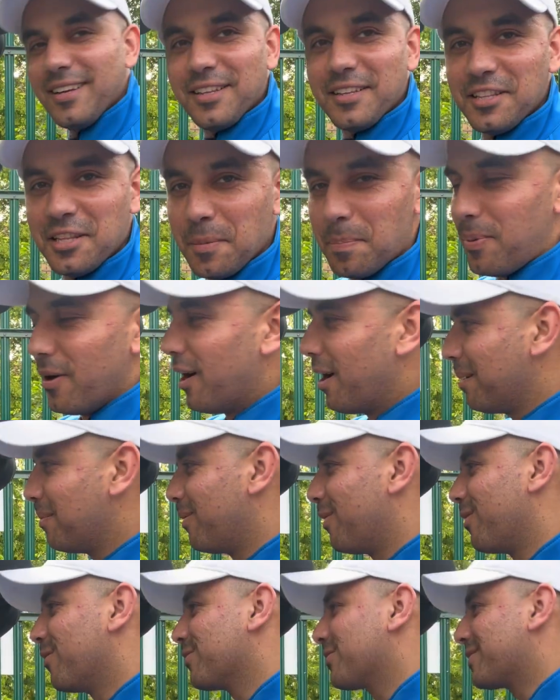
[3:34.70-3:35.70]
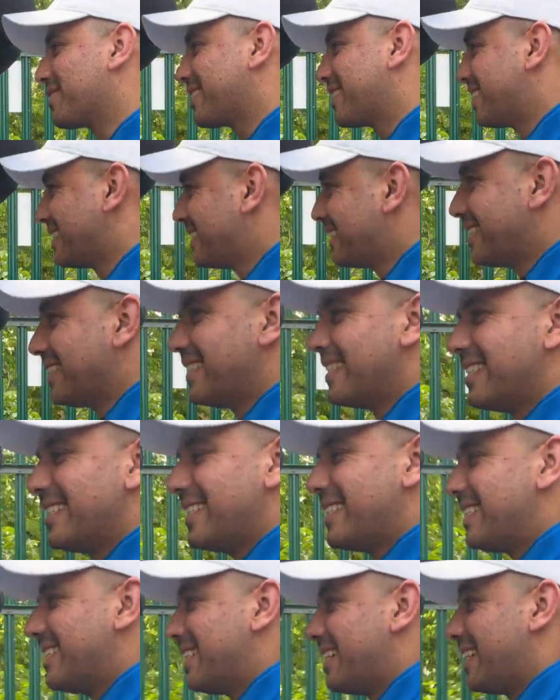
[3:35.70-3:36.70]
The burbles
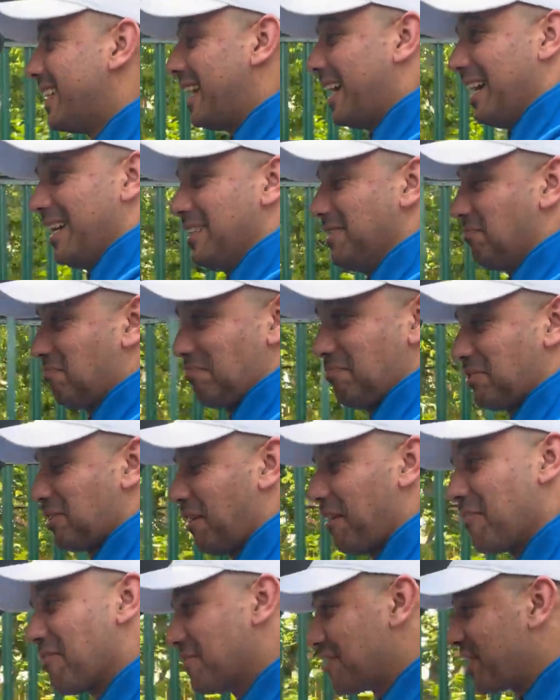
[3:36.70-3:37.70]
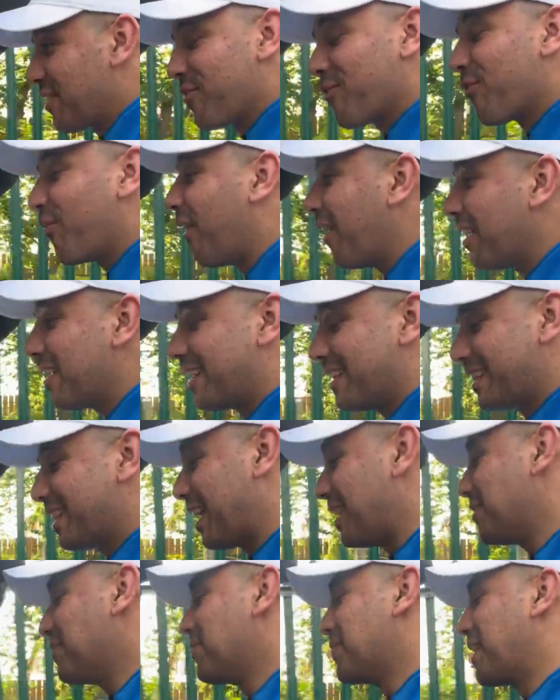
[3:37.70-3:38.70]
and sort of the grunt
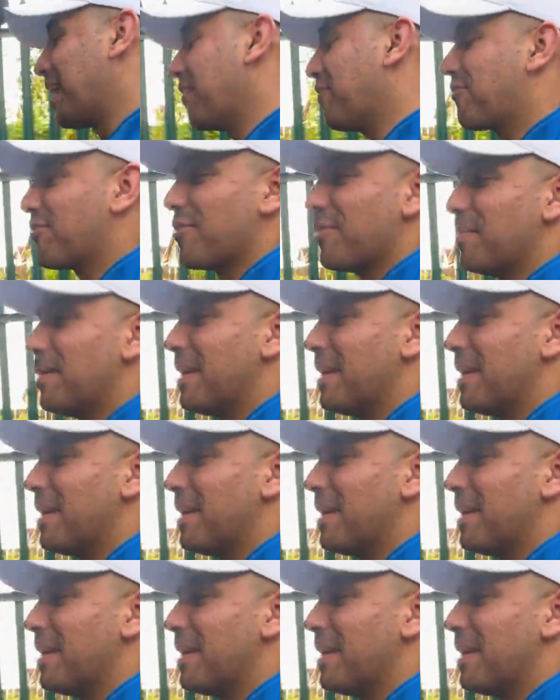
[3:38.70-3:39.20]
that you get from